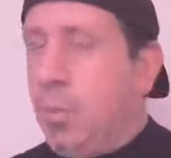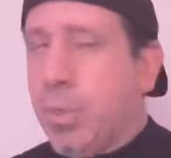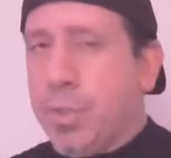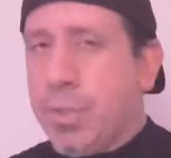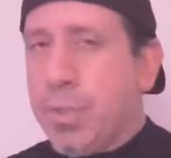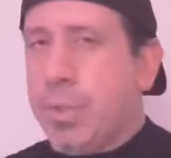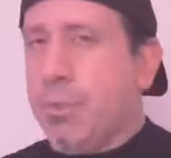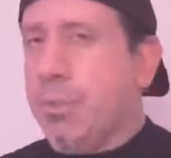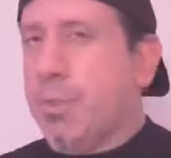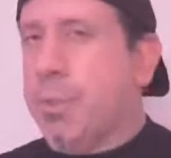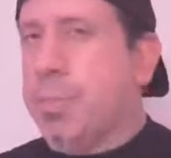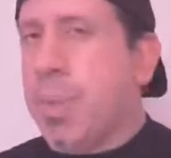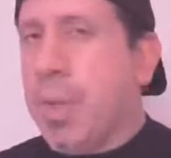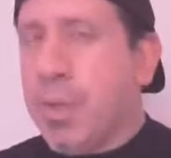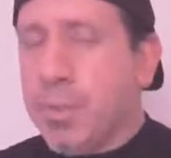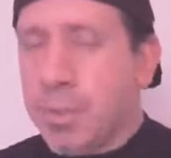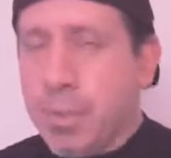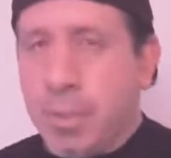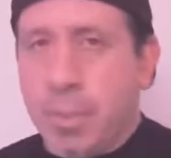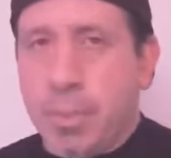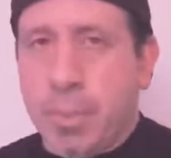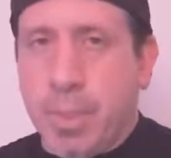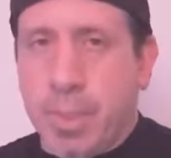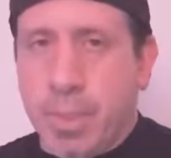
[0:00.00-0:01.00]
what's their response
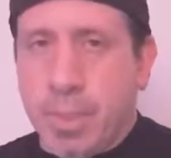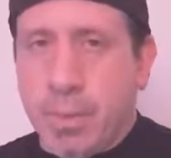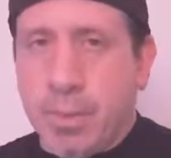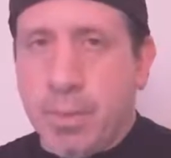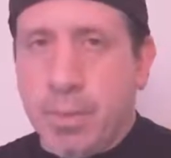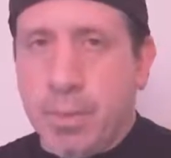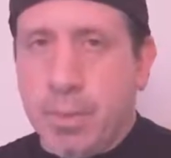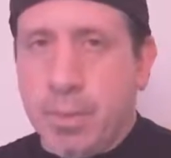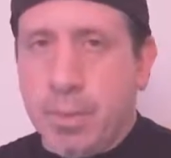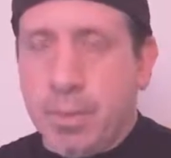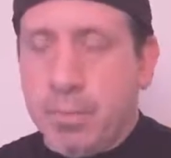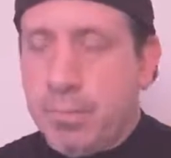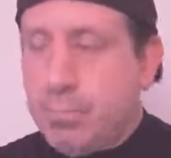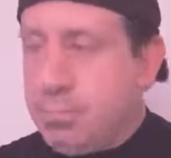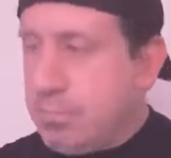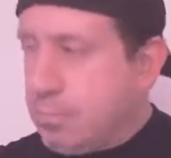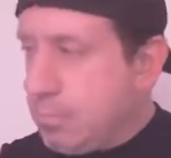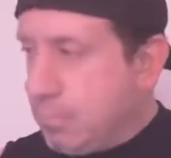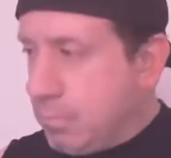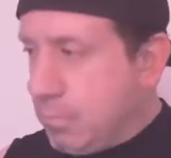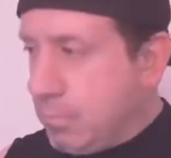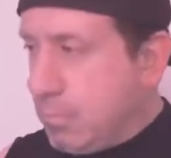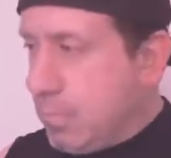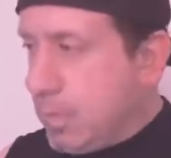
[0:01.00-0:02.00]
going to be?
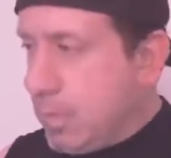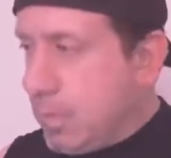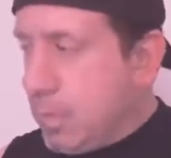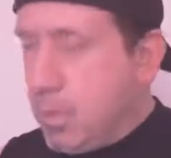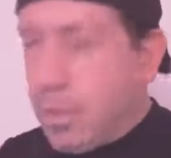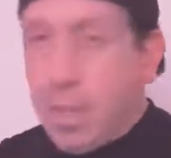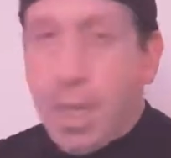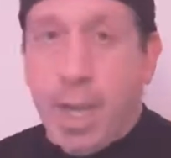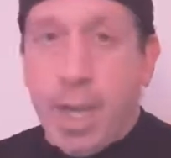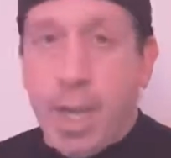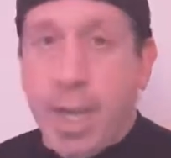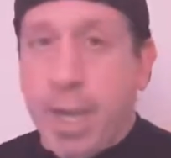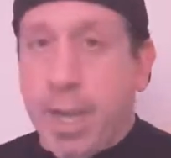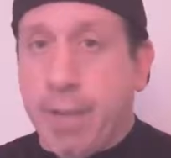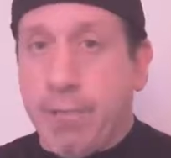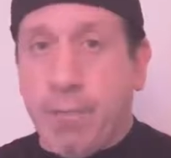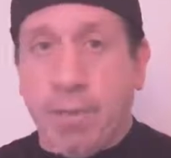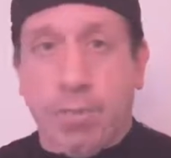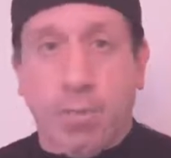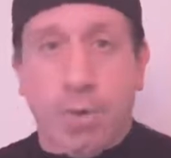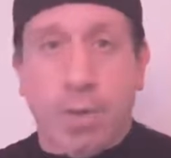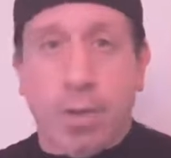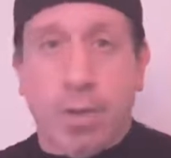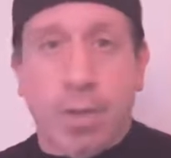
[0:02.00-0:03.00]
I've
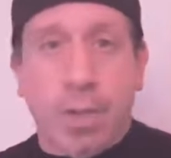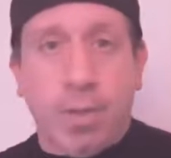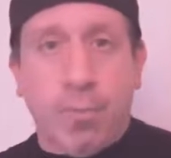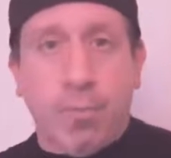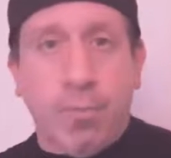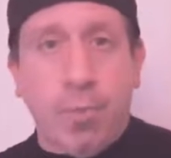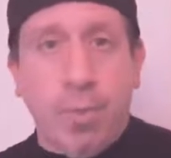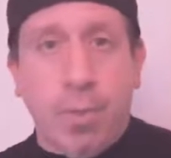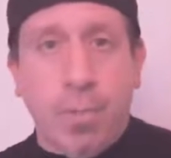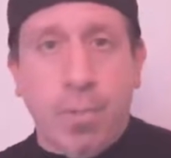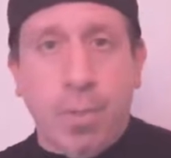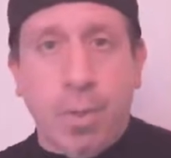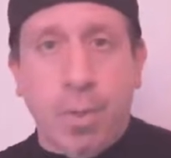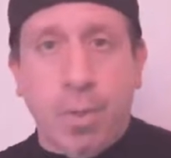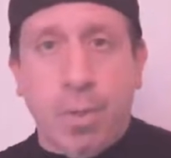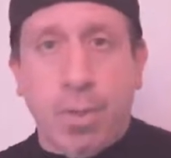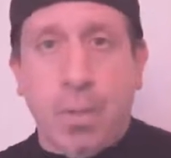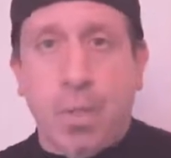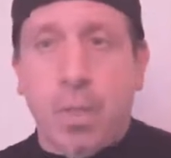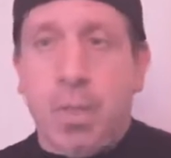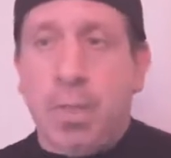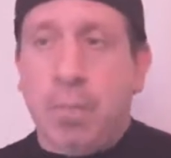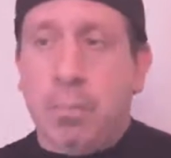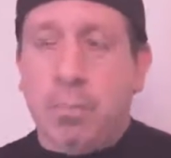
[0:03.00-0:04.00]
never heard of that
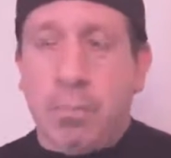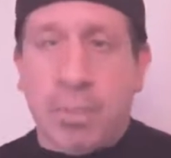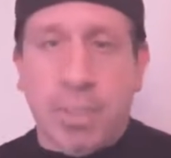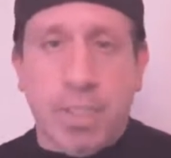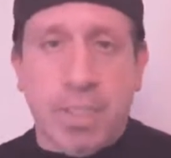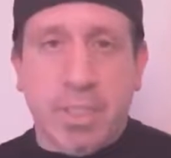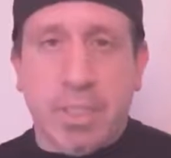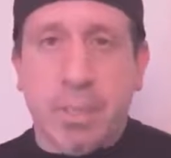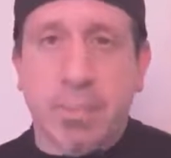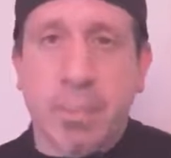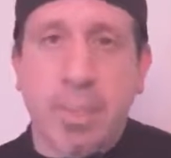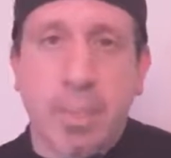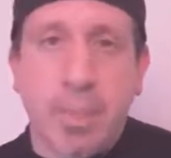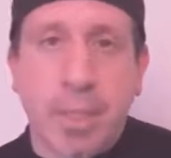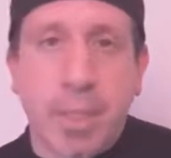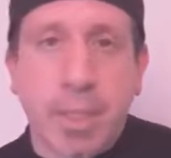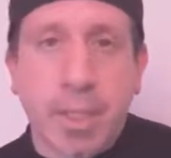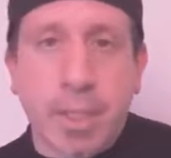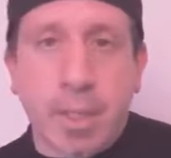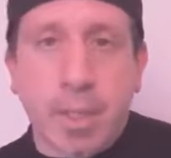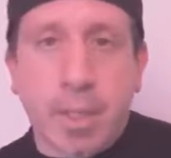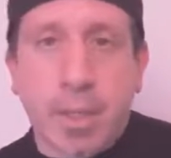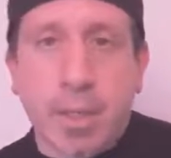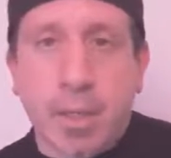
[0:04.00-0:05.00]
form. Please send me the
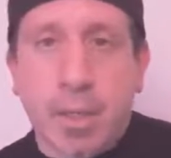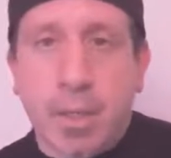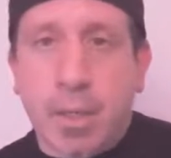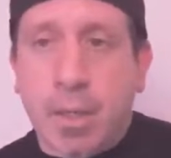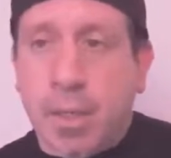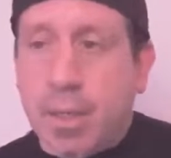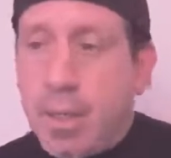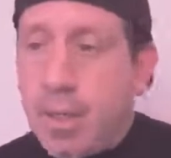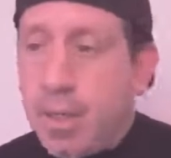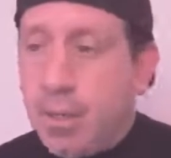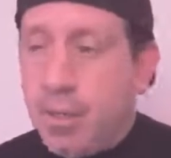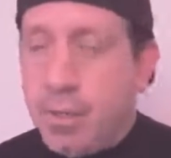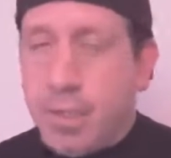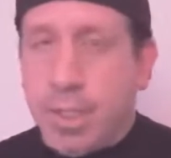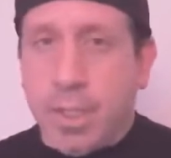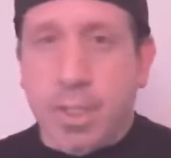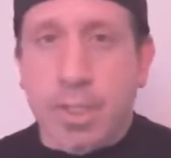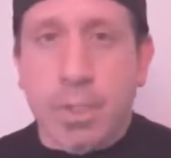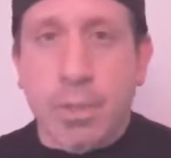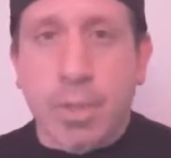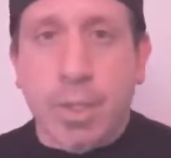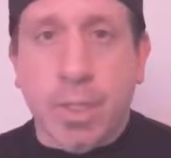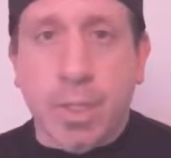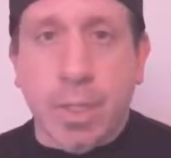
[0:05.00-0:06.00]
link. I'll look
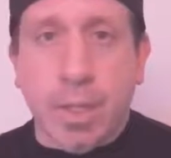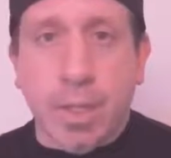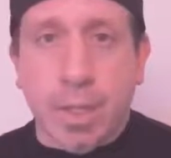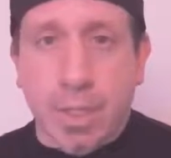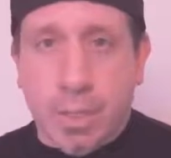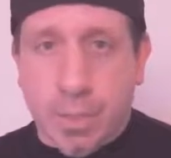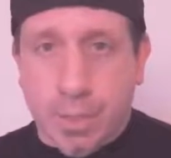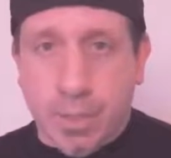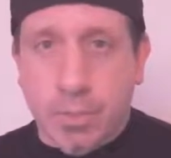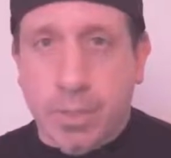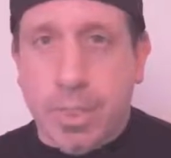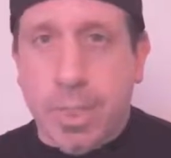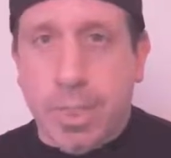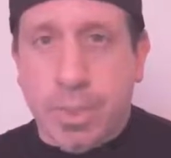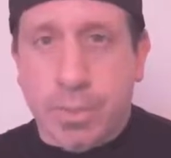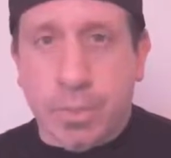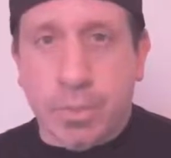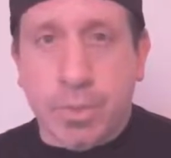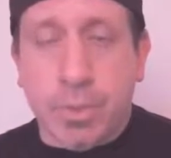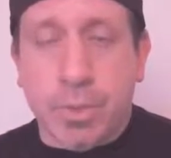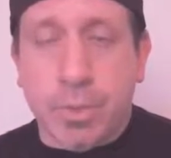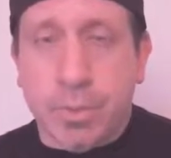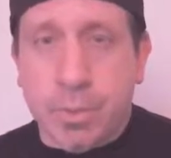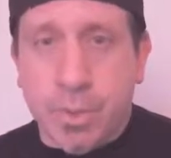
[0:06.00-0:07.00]
into it and I'll get you an
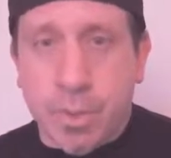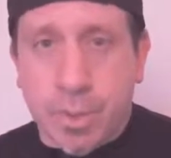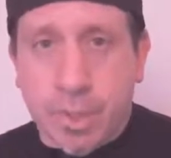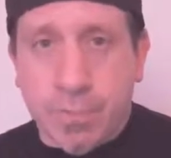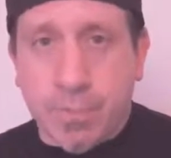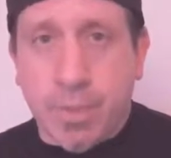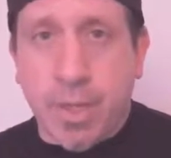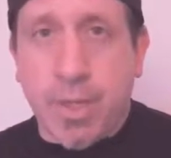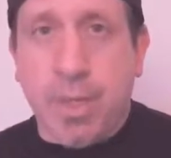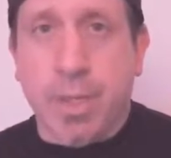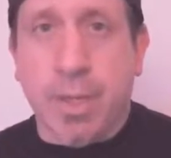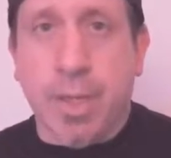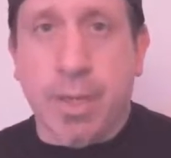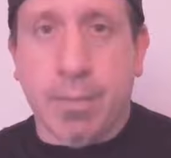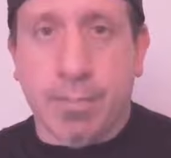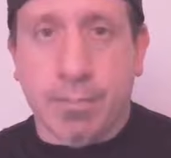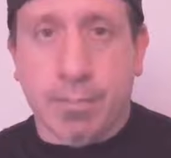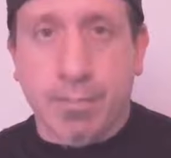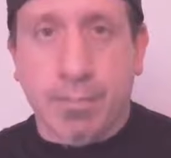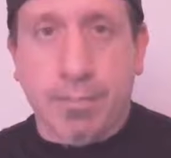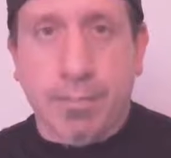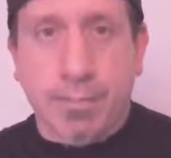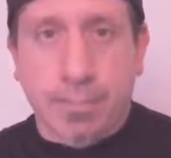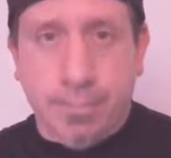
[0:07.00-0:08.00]
answer as soon as I find out.
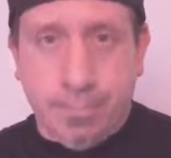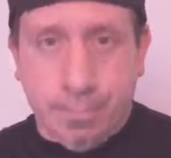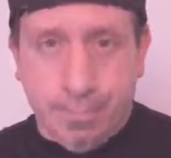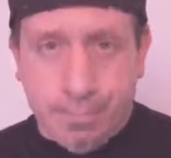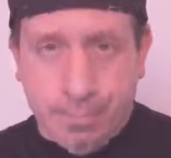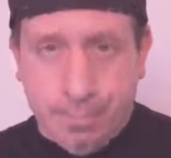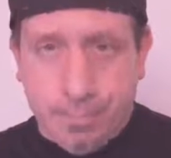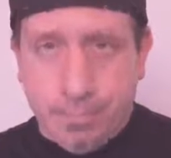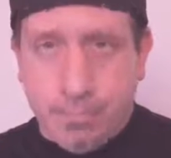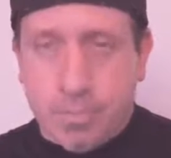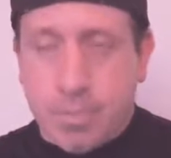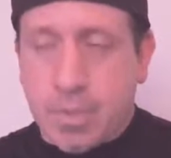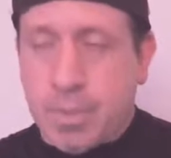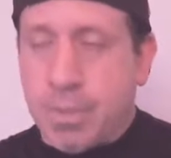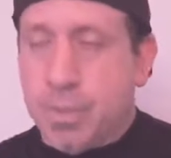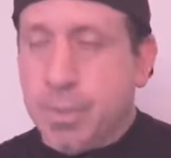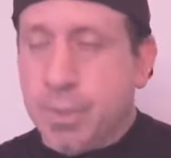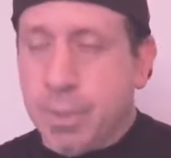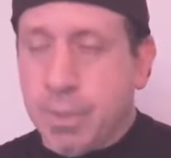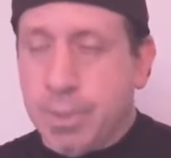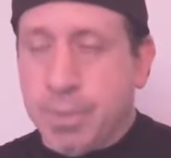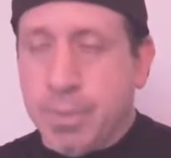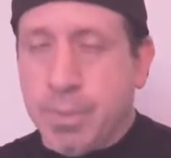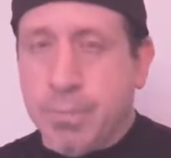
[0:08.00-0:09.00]

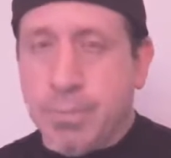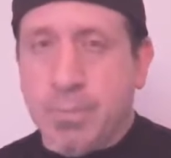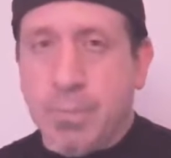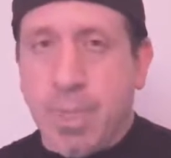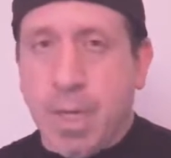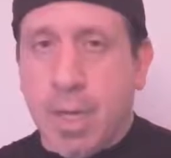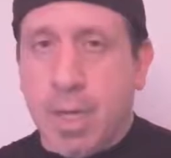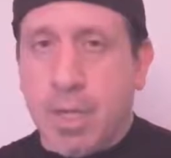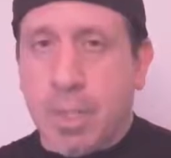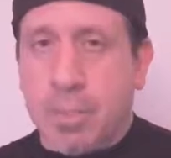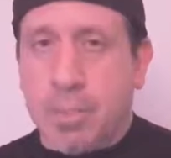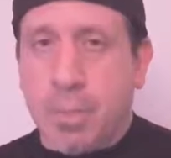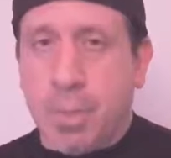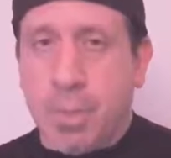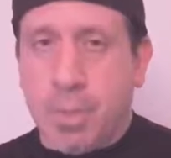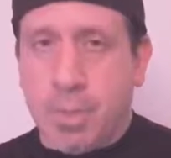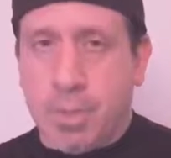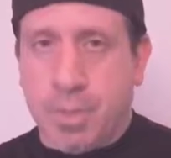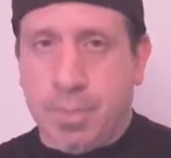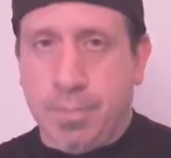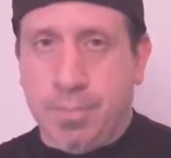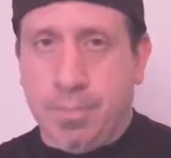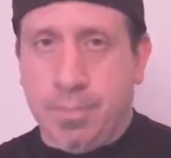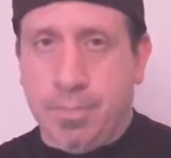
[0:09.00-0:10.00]
Legitimate, honest
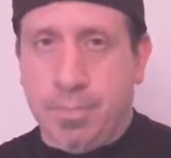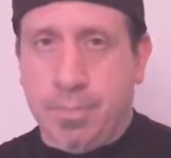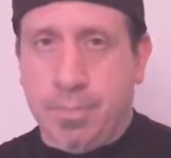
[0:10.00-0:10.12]
person.